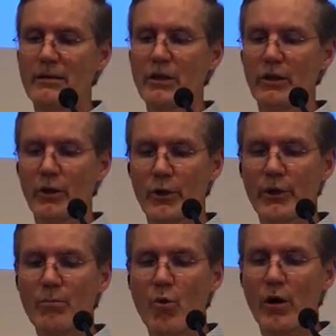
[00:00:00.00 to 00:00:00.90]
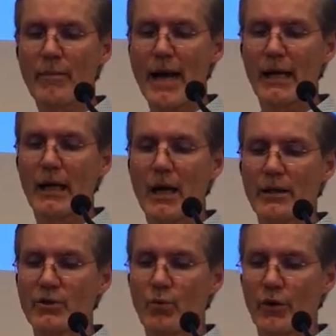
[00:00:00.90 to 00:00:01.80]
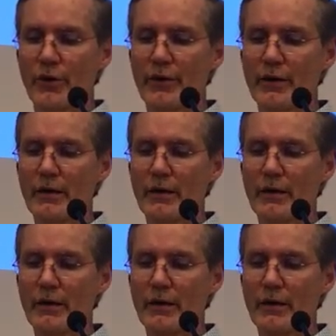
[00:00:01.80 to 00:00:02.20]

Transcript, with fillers: to learn more about God's Word.